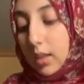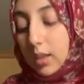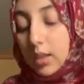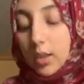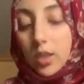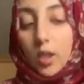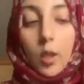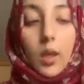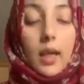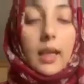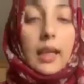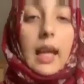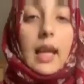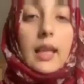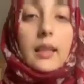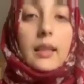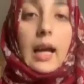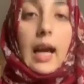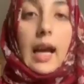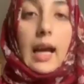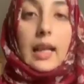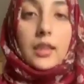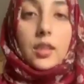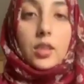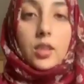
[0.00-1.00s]
So again,
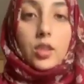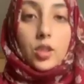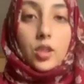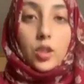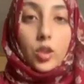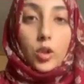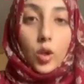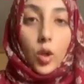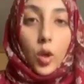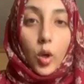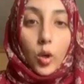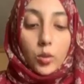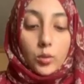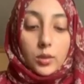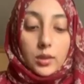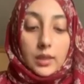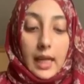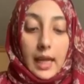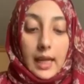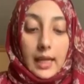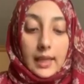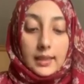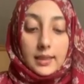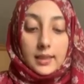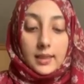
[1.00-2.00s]
add to your own
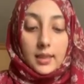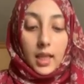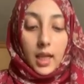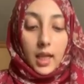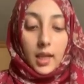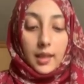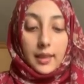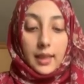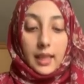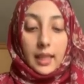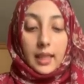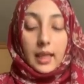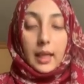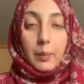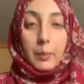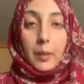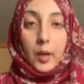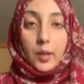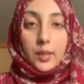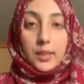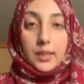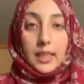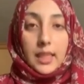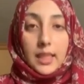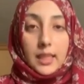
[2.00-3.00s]
taste. I think
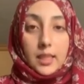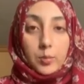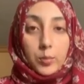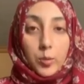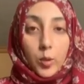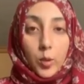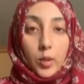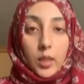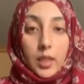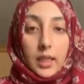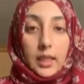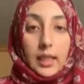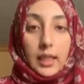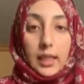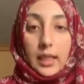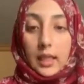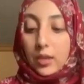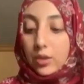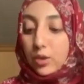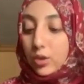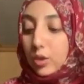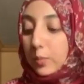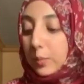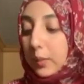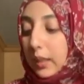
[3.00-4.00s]
about a teaspoon in
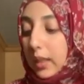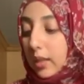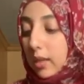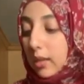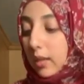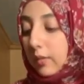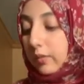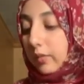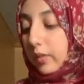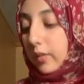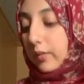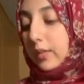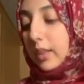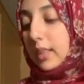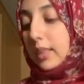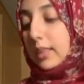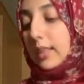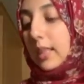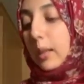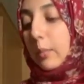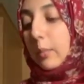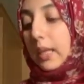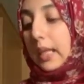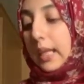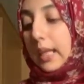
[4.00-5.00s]
here should be enough of this
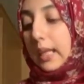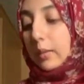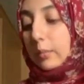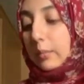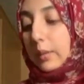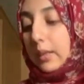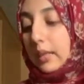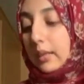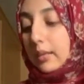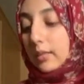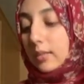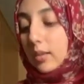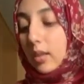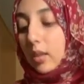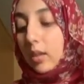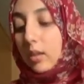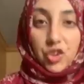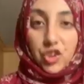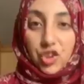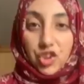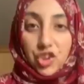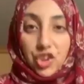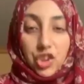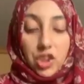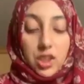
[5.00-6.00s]
Himalayan pink
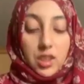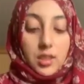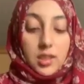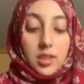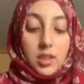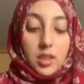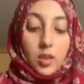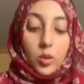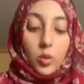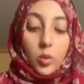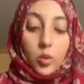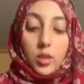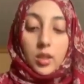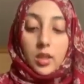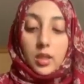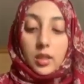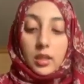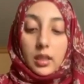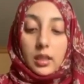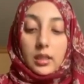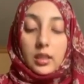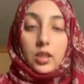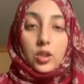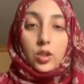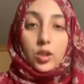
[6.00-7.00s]
salt, just according,
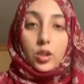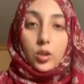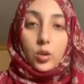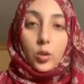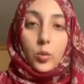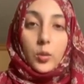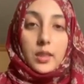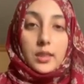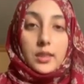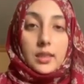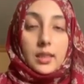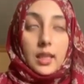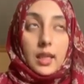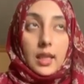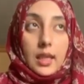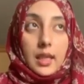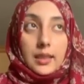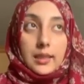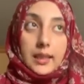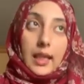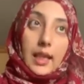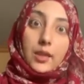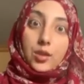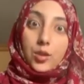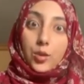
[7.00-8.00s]
and you can always
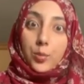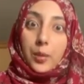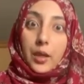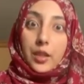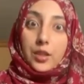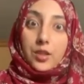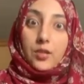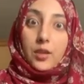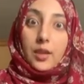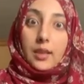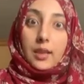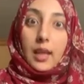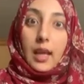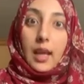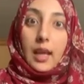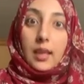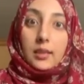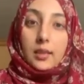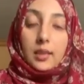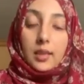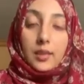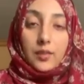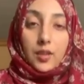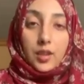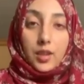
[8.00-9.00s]
taste your batter at the
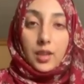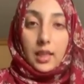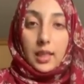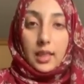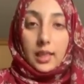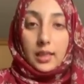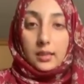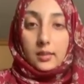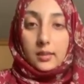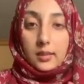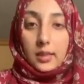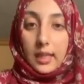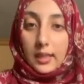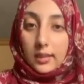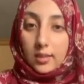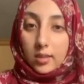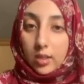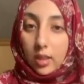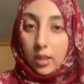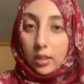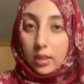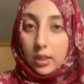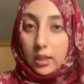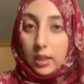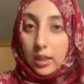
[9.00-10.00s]
end, and if you think it's less
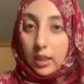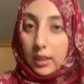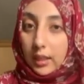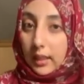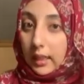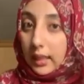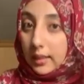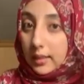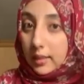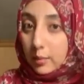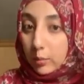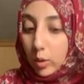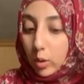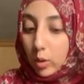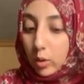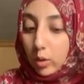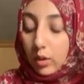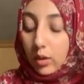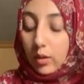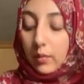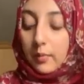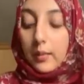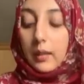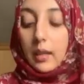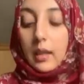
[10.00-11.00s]
salty, you can add some
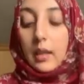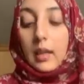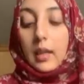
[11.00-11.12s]
more.